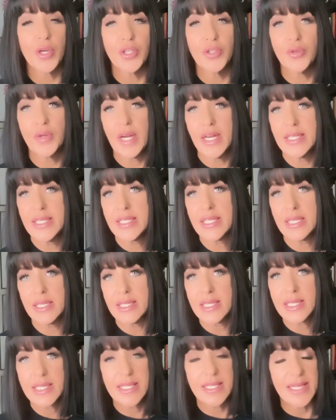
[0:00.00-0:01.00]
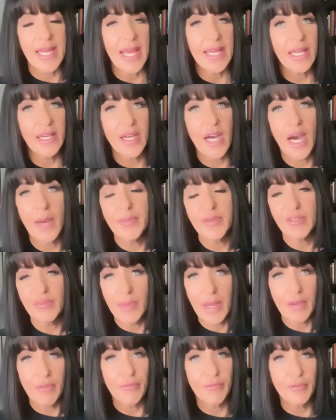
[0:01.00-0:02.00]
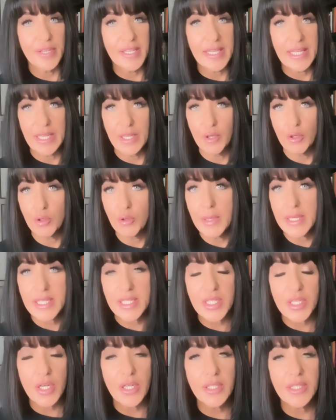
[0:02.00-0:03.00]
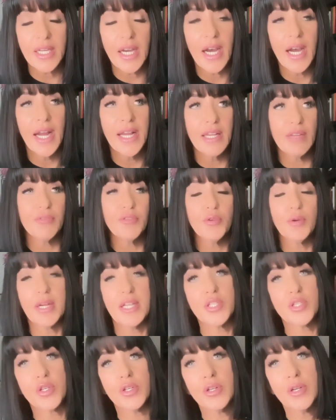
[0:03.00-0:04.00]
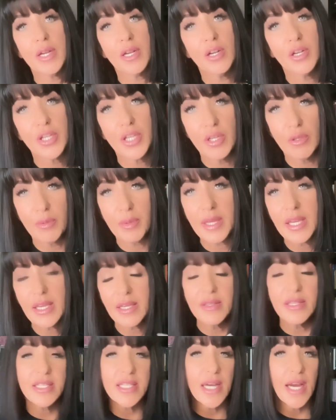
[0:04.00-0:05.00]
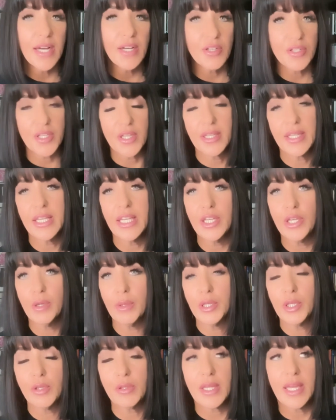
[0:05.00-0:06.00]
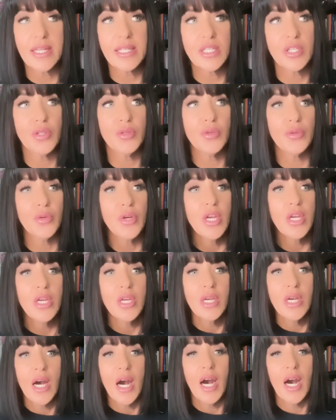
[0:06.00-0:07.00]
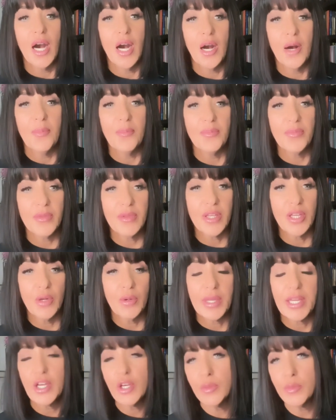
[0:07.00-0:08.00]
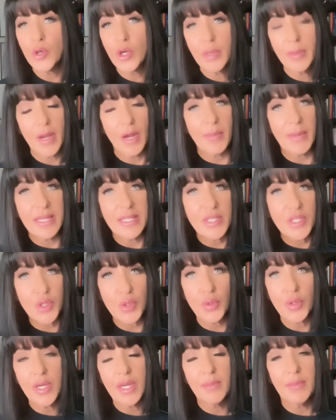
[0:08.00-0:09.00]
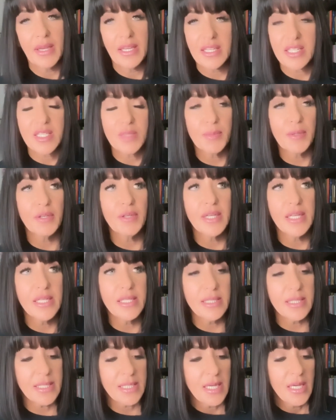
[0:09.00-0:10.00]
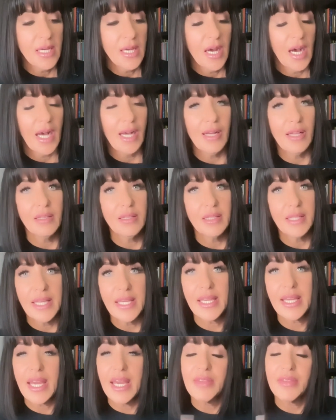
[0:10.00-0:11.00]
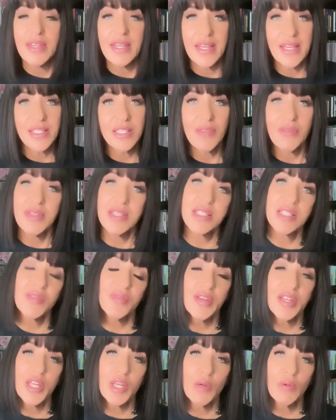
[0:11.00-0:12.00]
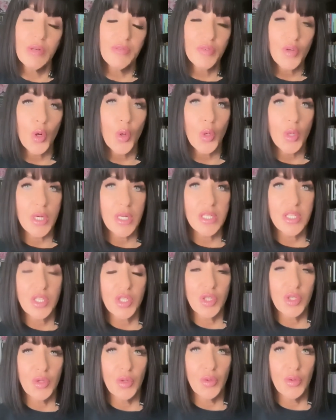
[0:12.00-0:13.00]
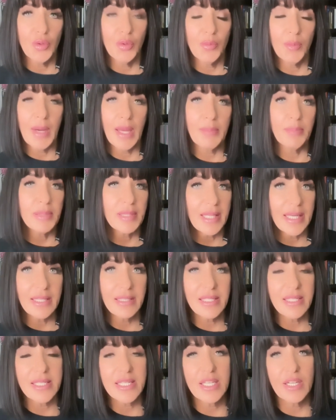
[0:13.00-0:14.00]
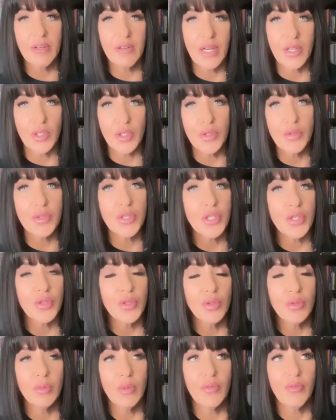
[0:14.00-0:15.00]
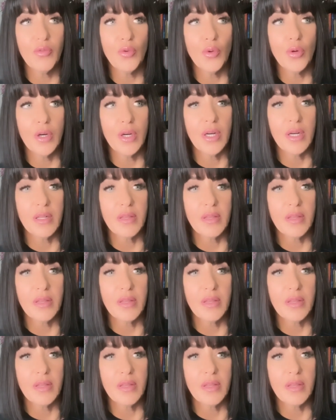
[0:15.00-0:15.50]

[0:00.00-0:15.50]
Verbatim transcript: you guys to snag a copy of my free keto quick start guide. If you guys are, you know, kicking the tires on keto and you'd like to, um, you know, hear more about my story and my experience, I'll link at the end of this video, of course, to my playlist here on YouTube for